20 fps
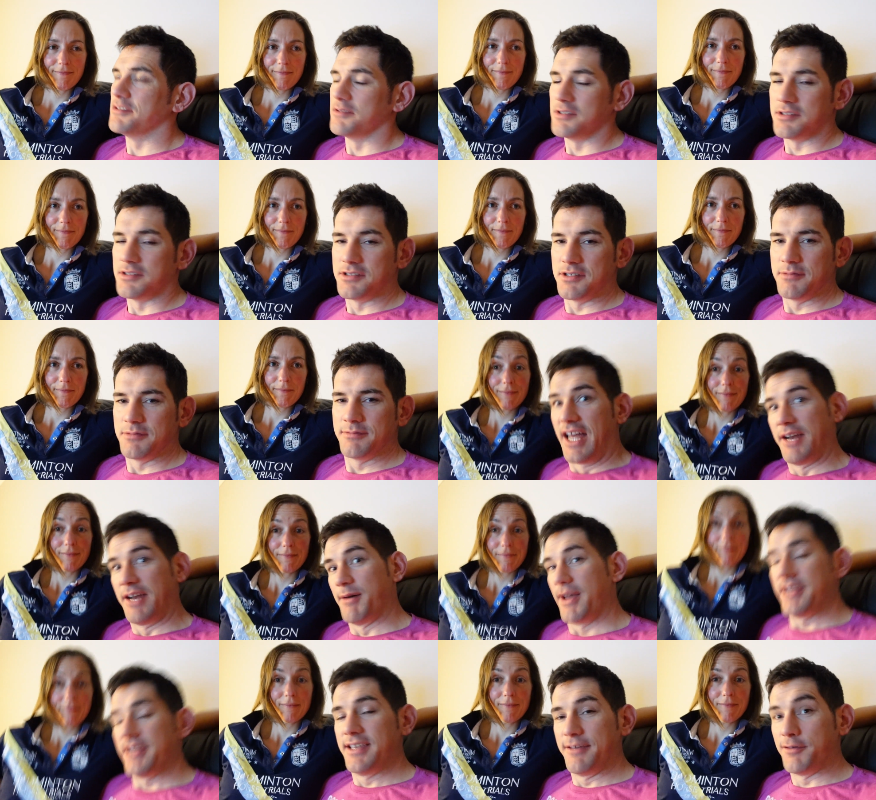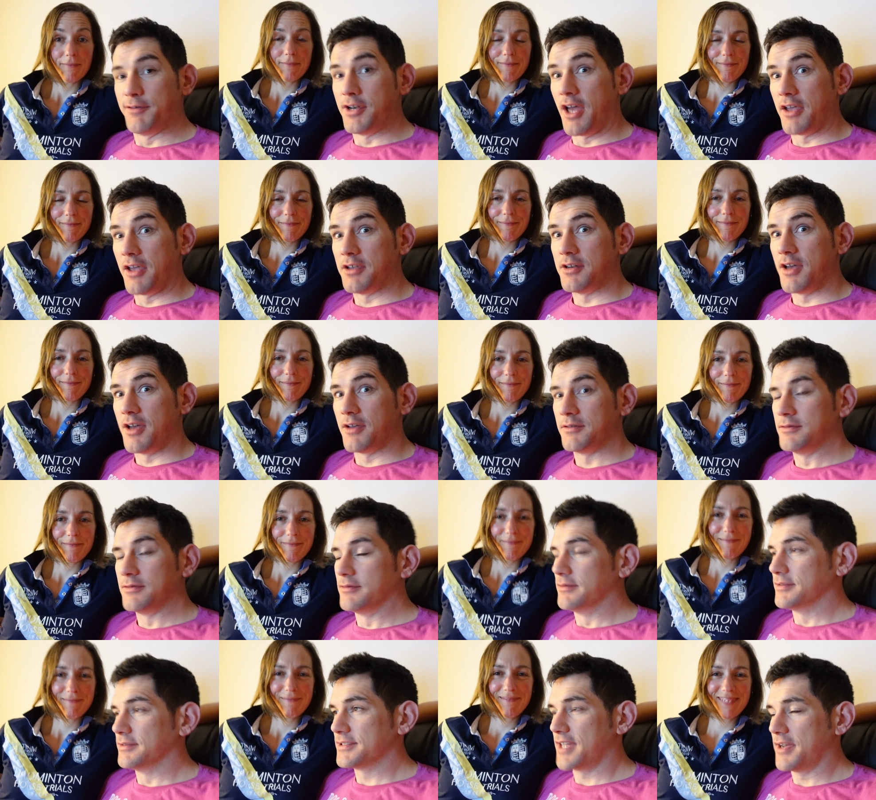Speaker 1: with YouTube. Anyway, if you know, you know.
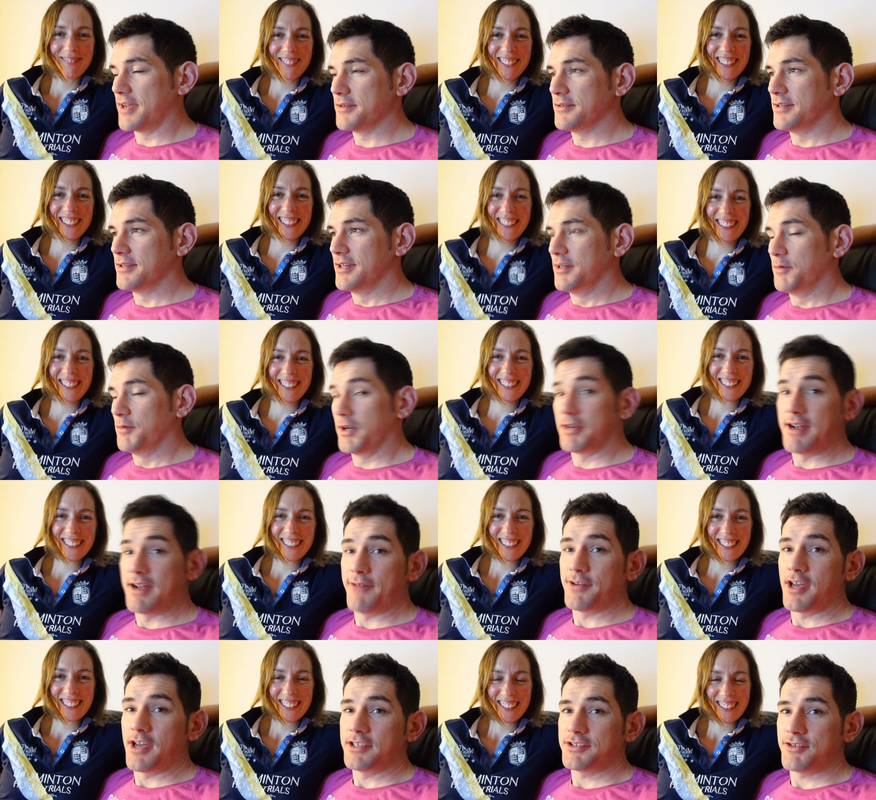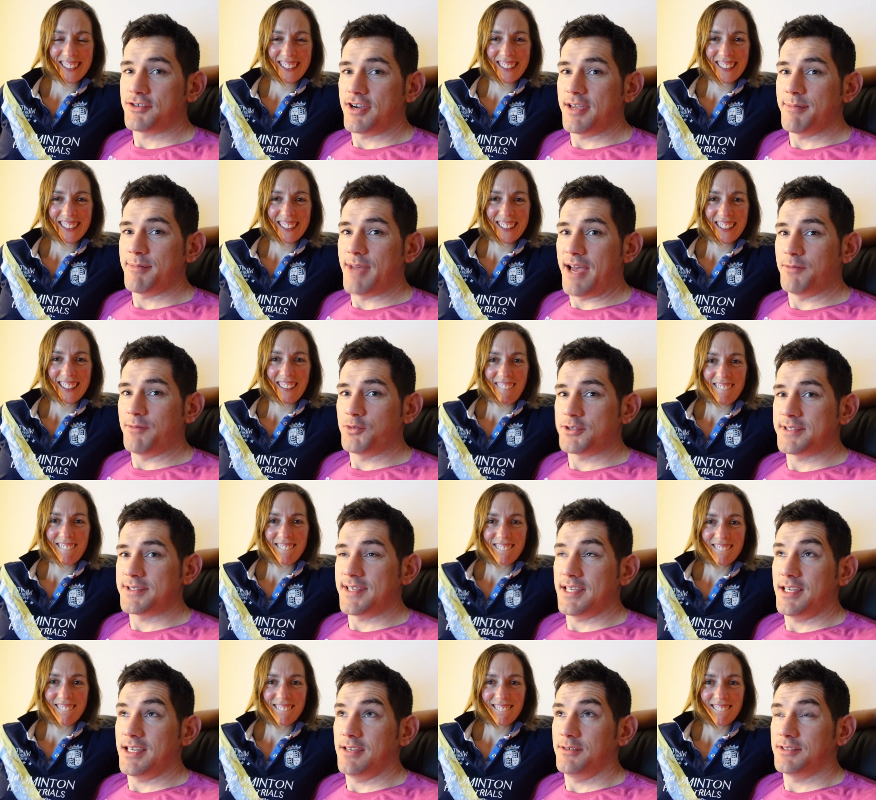So we're going to have an ice cream and we'll see
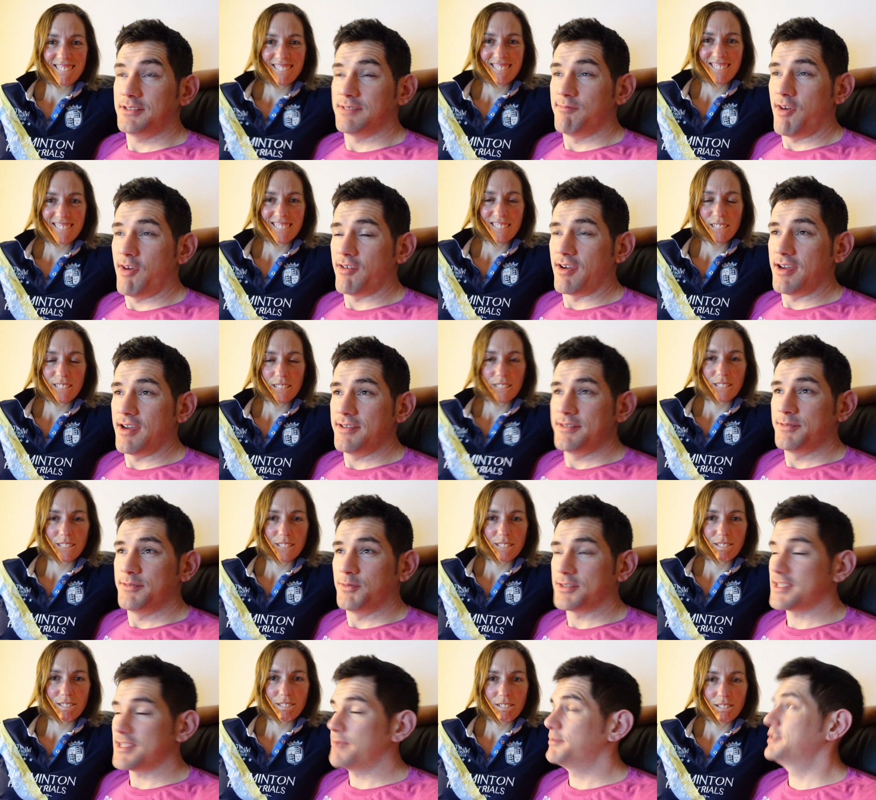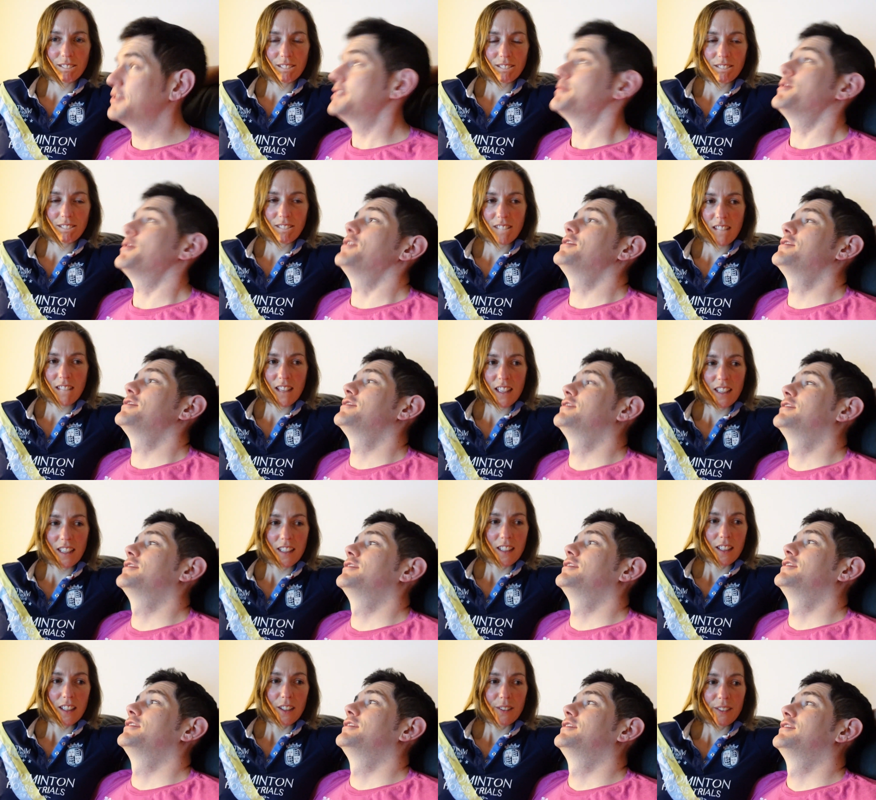you tomorrow. What's happening tomorrow?
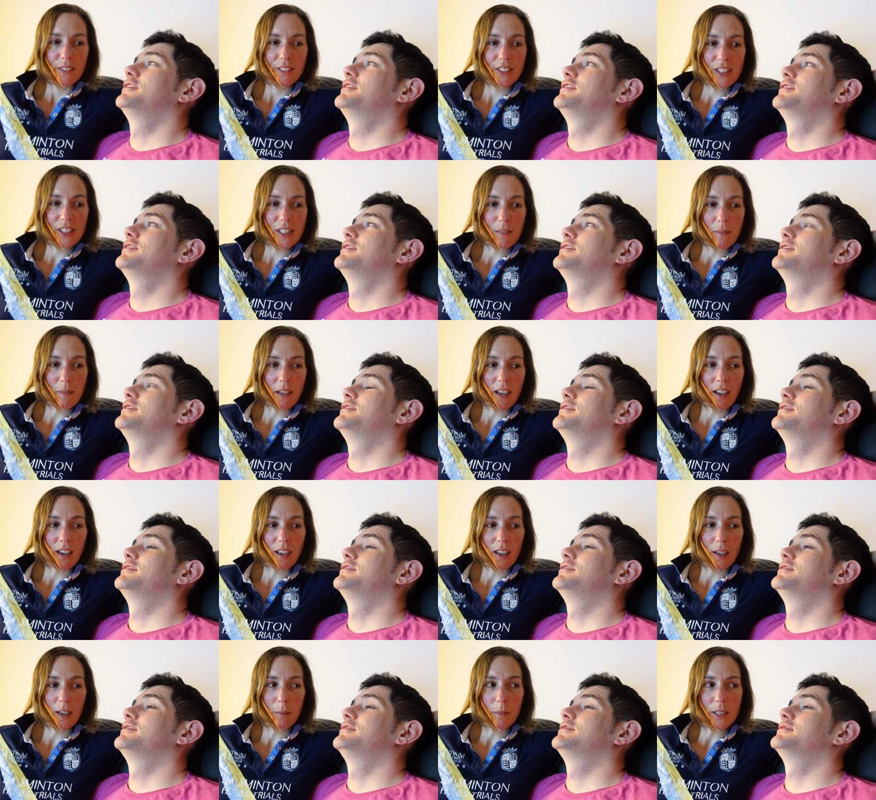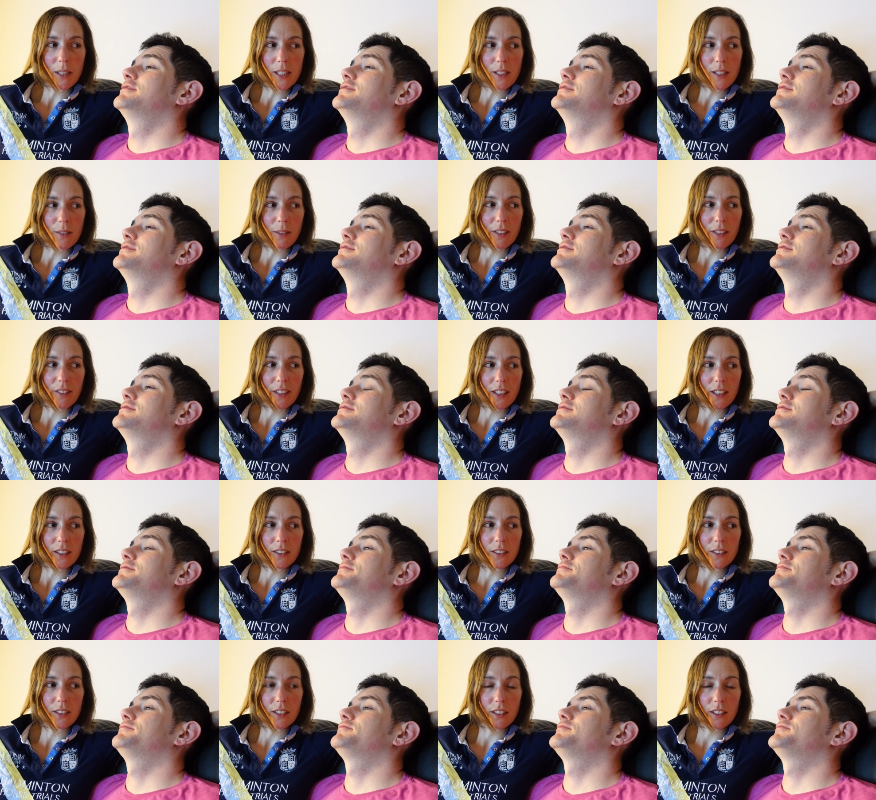
Speaker 2: We've got some armors or whatever they're
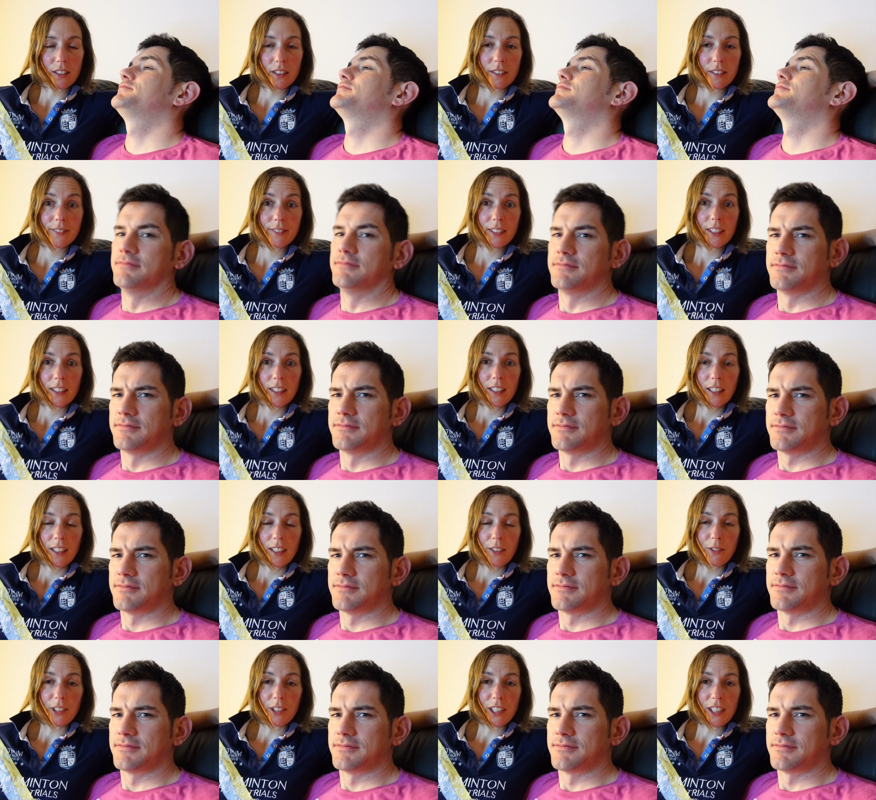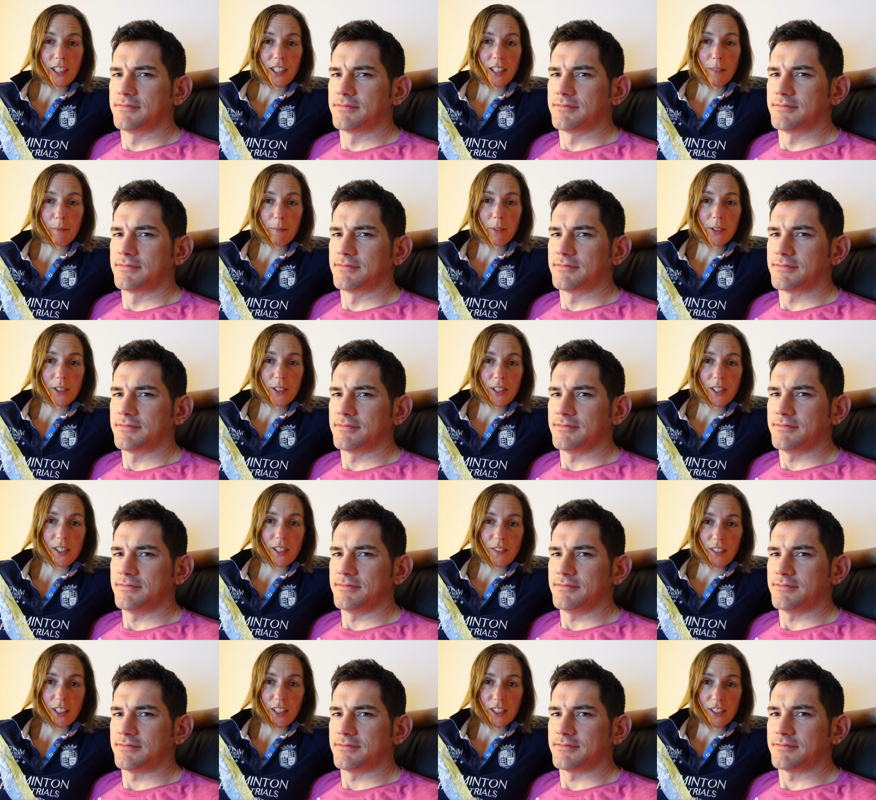called, which are like Morrison's
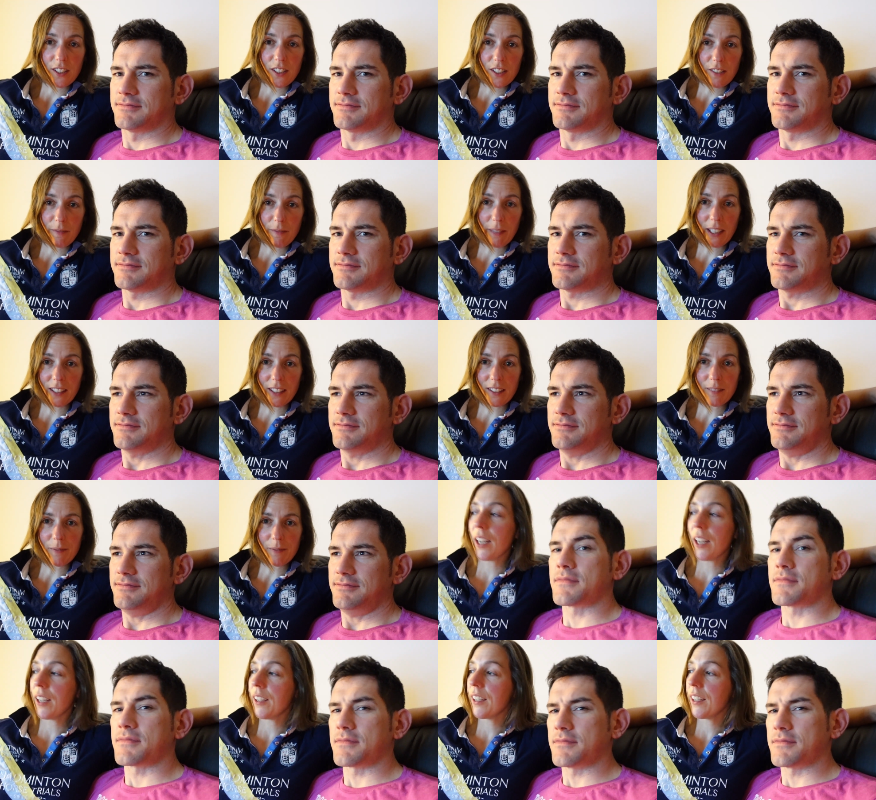versions of magnums. Tomorrow